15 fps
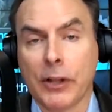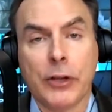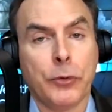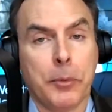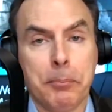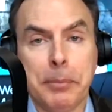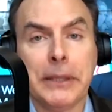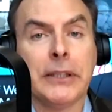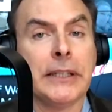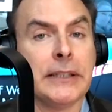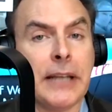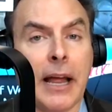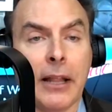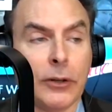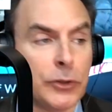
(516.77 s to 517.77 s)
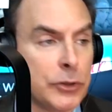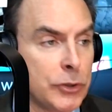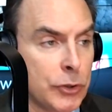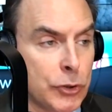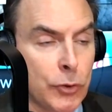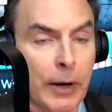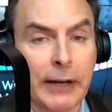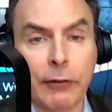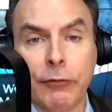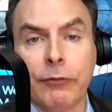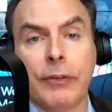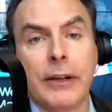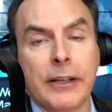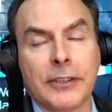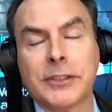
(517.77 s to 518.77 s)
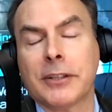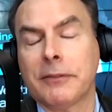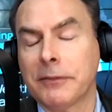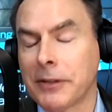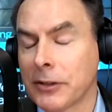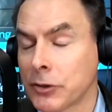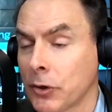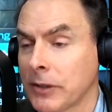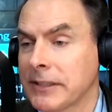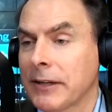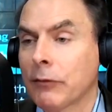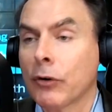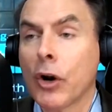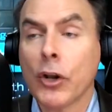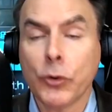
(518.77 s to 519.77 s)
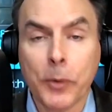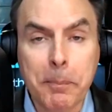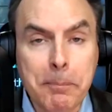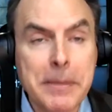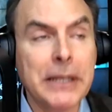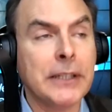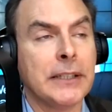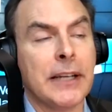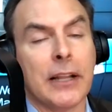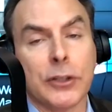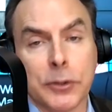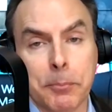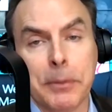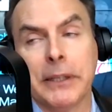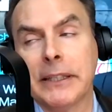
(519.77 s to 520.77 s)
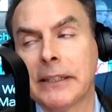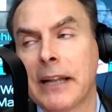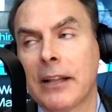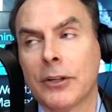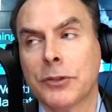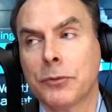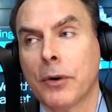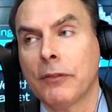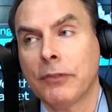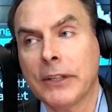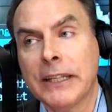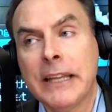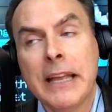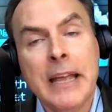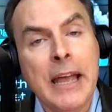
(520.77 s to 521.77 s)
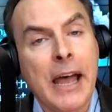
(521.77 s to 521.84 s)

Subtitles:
hundred billion dollars to try to fund several hundred million dollars, $1 billion roughly,